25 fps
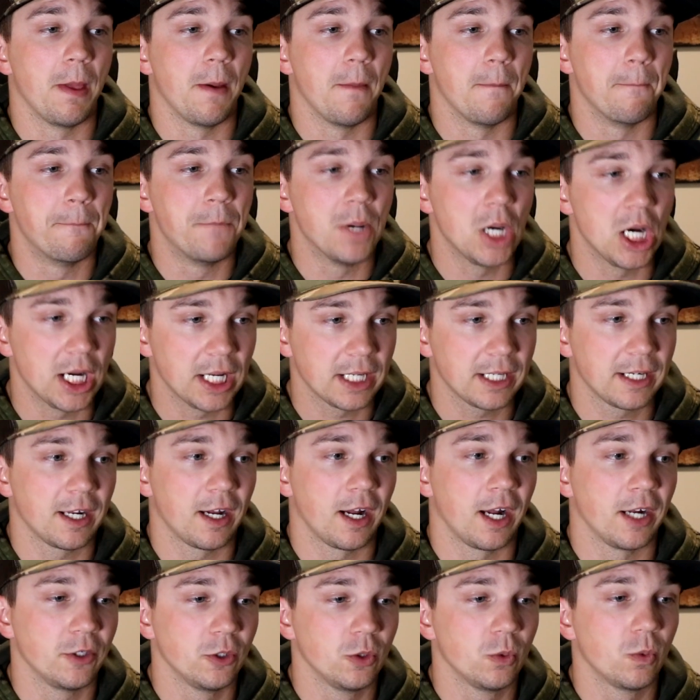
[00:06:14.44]
But
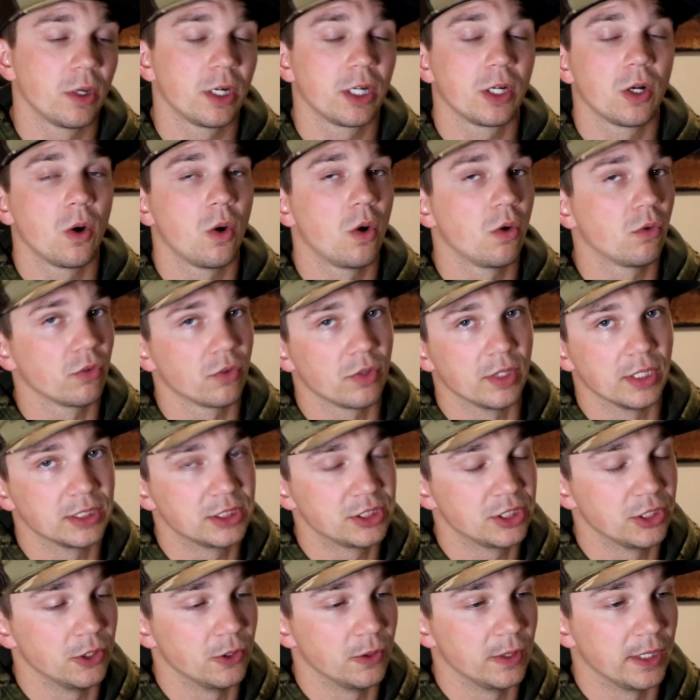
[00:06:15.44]
I do want to go over this
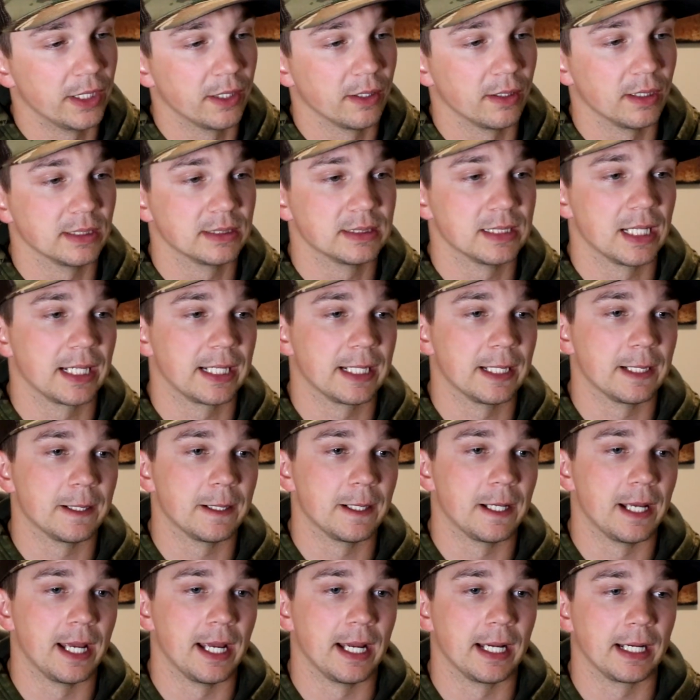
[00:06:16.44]
tune here in a
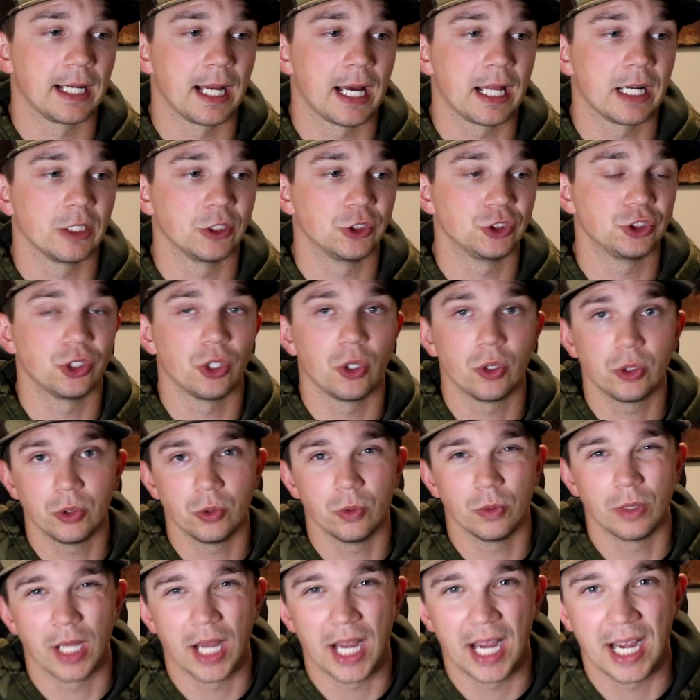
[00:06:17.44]
second and kind of show
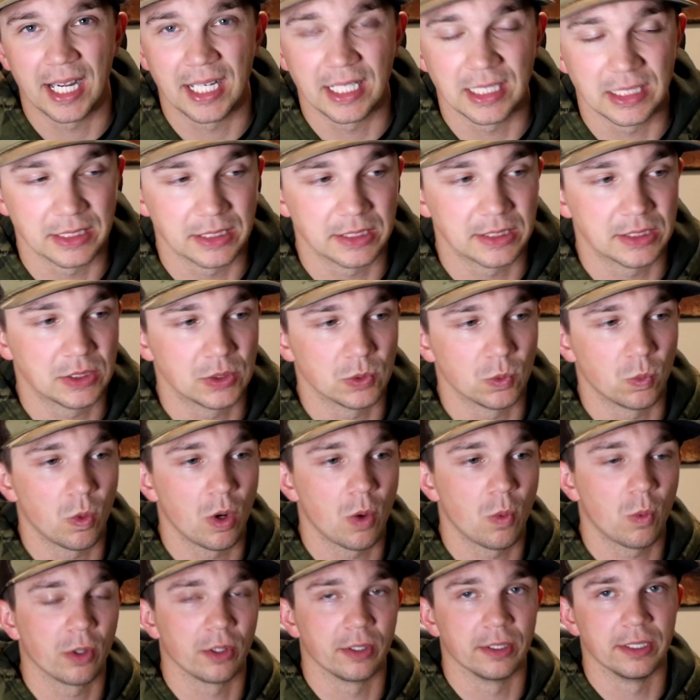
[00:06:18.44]
you guys
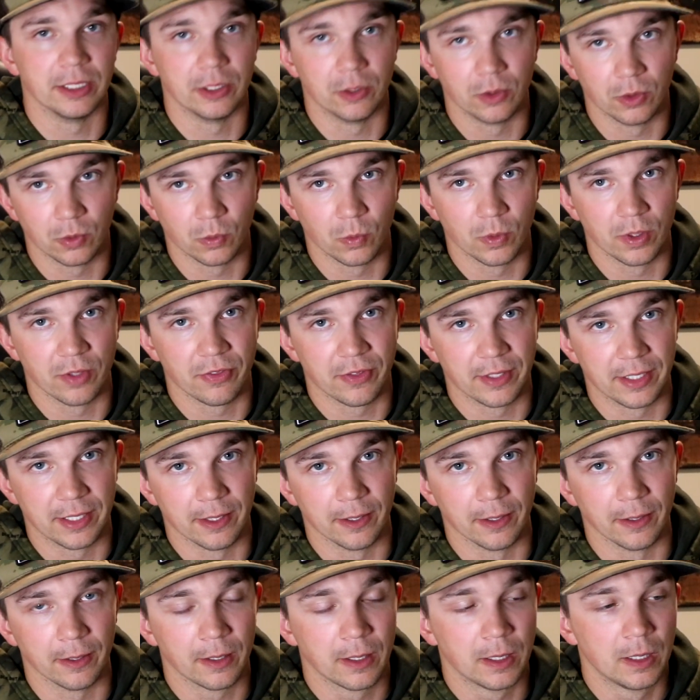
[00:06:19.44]
what we're dealing with
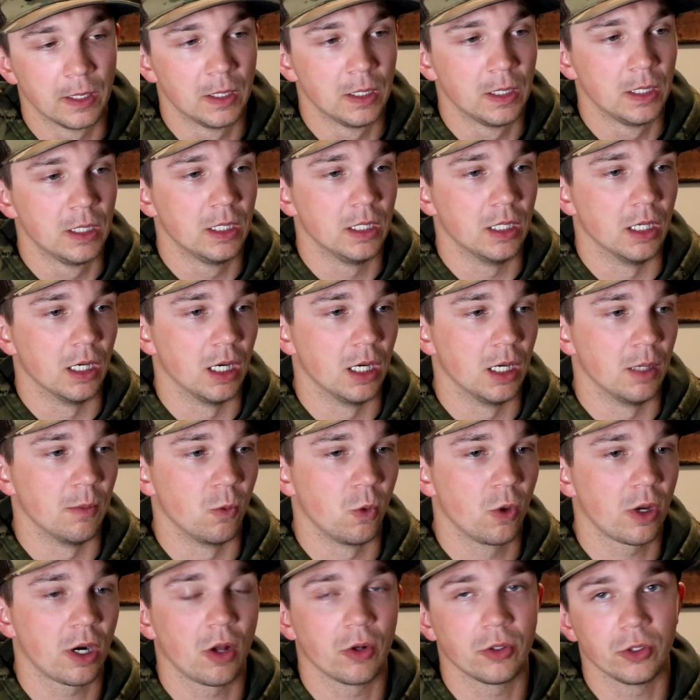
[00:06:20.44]
here.
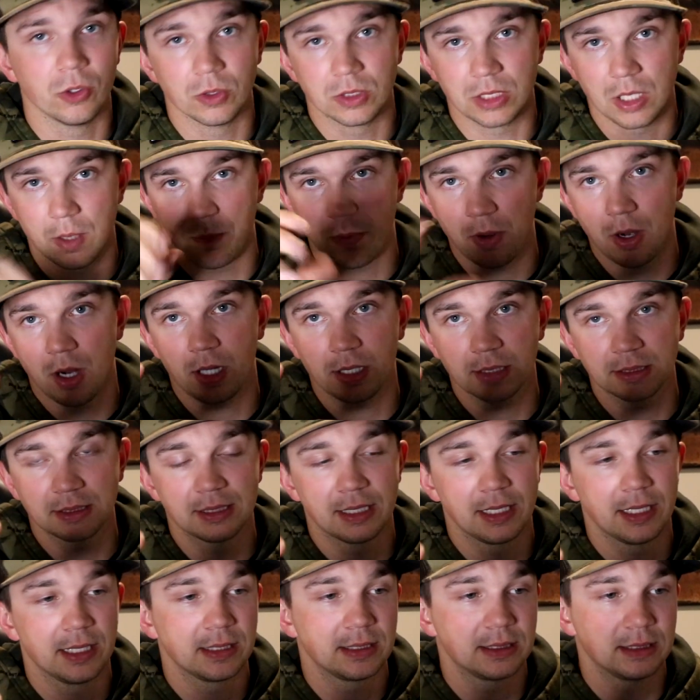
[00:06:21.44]
What I'll do is I'll pause
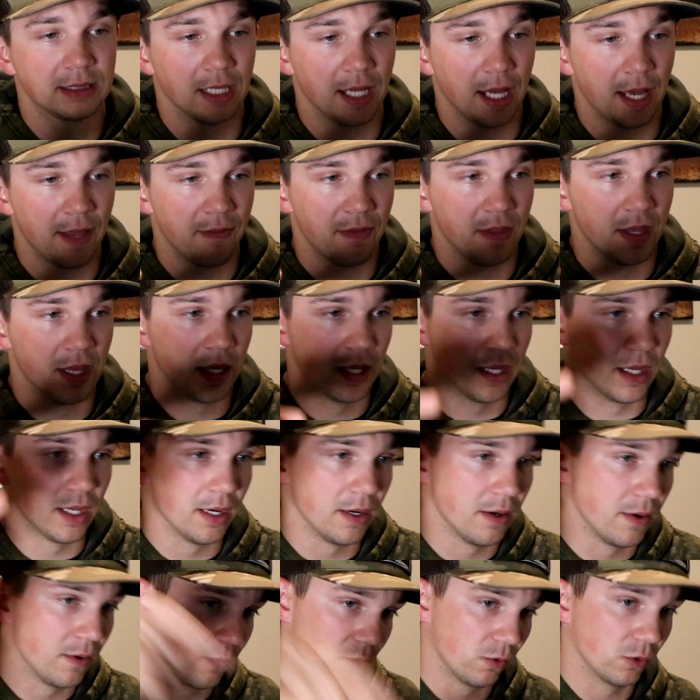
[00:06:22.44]
this and
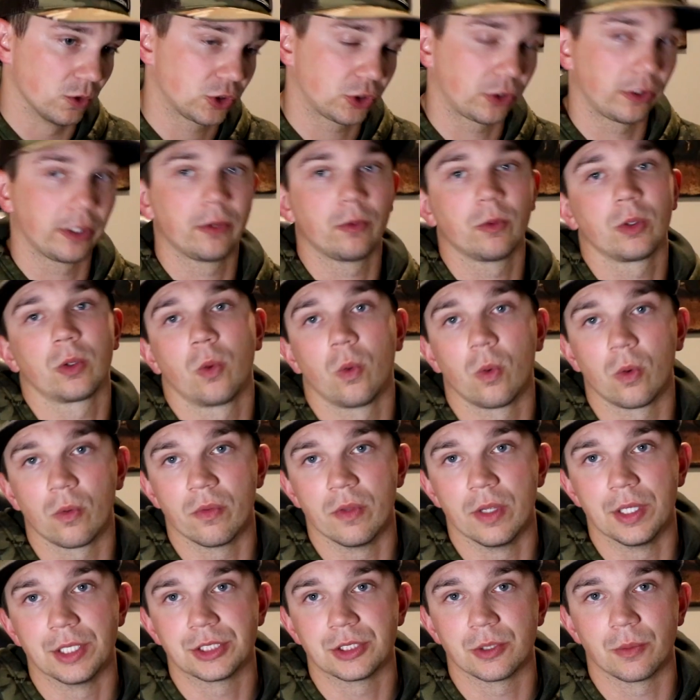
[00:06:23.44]
then screen record
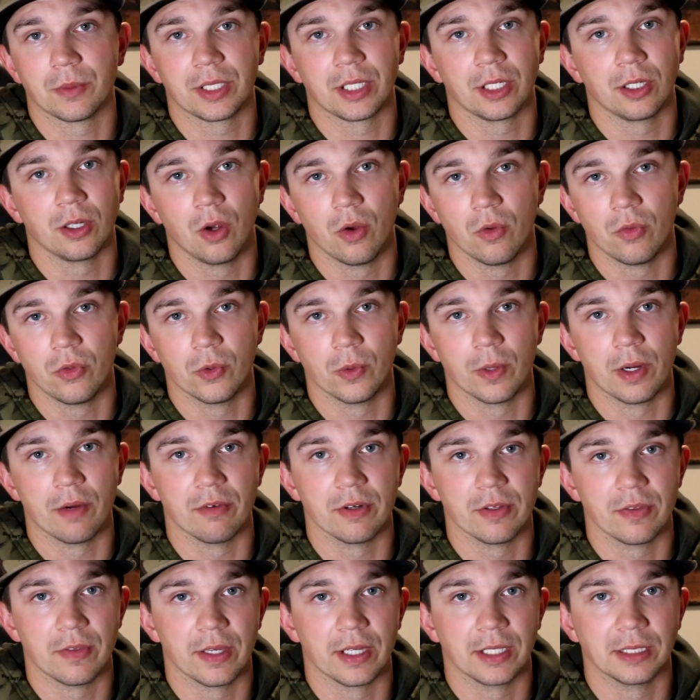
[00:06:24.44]
this so we can go through
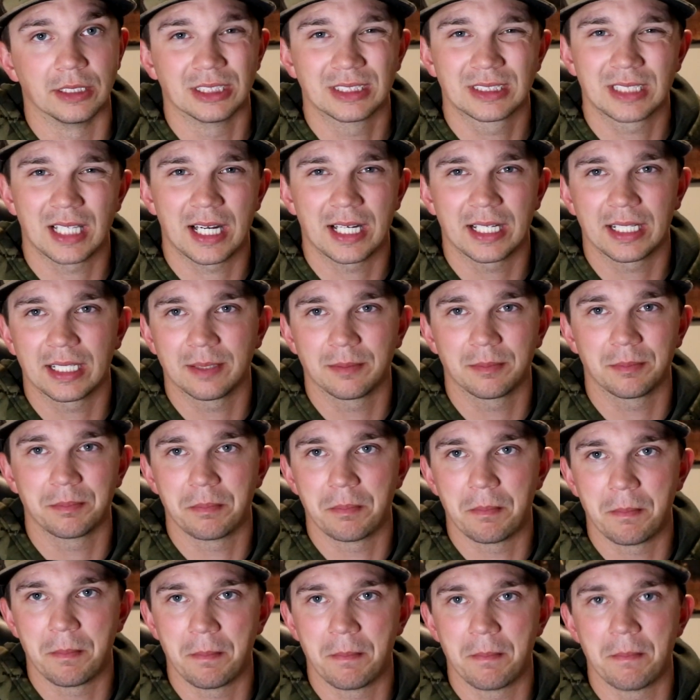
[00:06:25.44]
everything. Just kind of
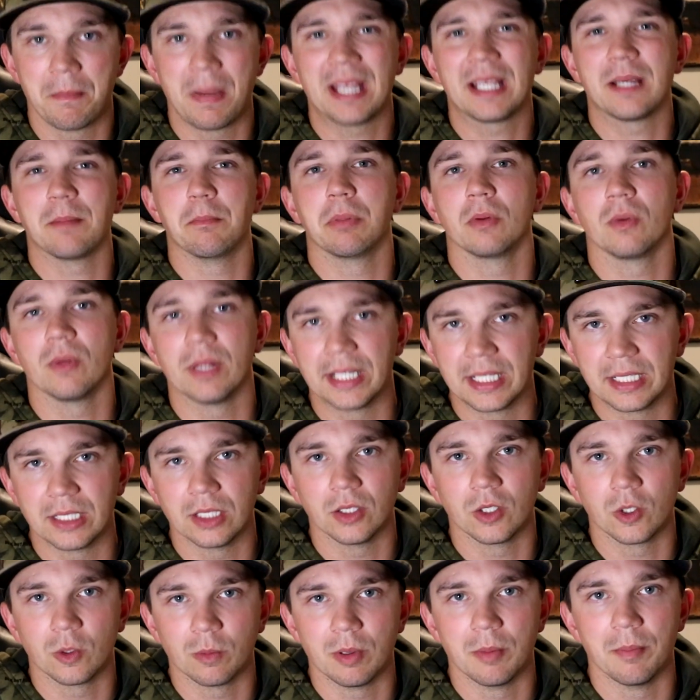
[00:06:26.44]
make it blend a
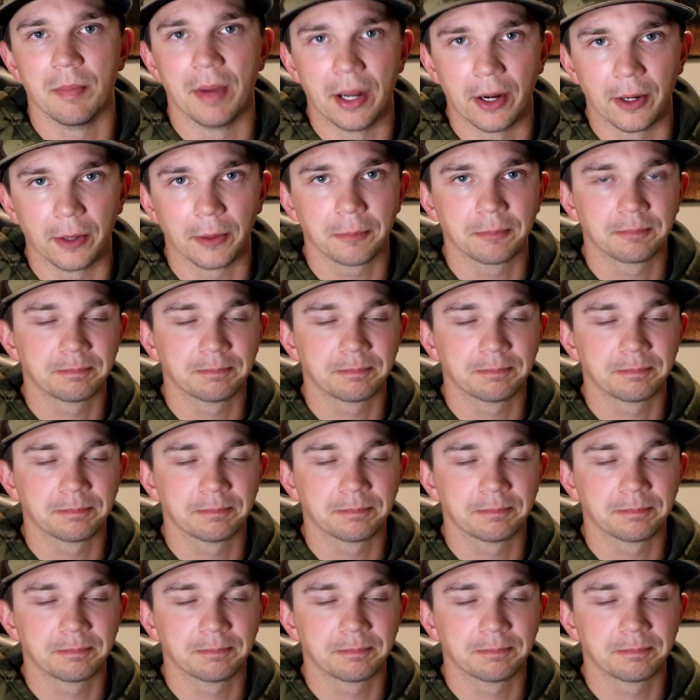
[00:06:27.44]
little bit better.